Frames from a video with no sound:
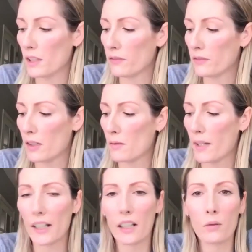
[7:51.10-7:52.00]
will be
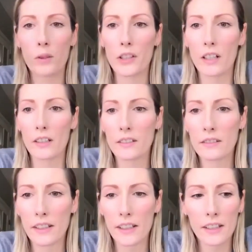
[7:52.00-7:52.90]
from Eric
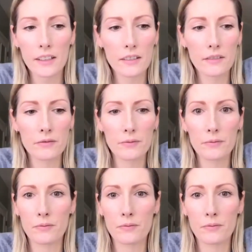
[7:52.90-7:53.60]
Woodyard. Eric.